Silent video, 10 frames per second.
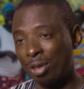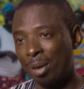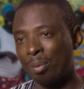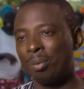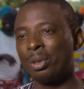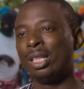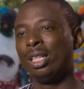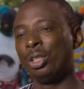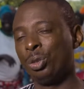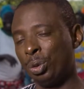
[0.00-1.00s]
especially
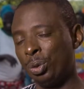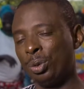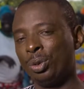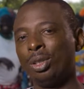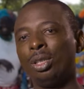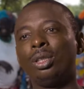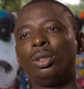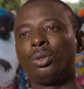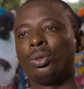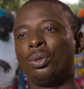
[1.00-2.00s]
women and young
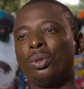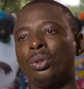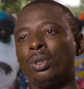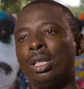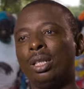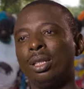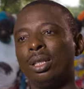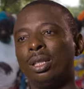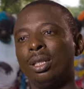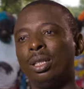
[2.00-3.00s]
people who are most
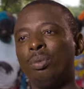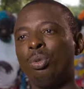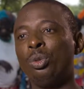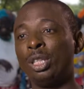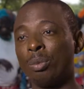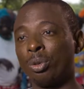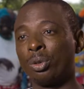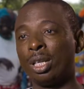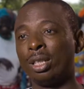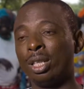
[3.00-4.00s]
important in
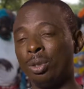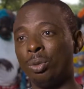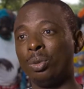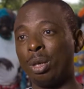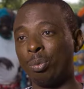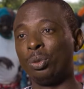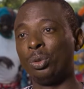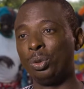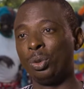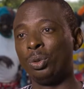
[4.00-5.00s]
organic and fair trade
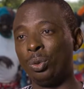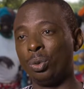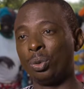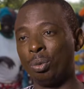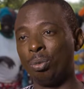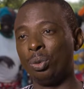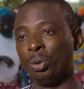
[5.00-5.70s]
cotton production.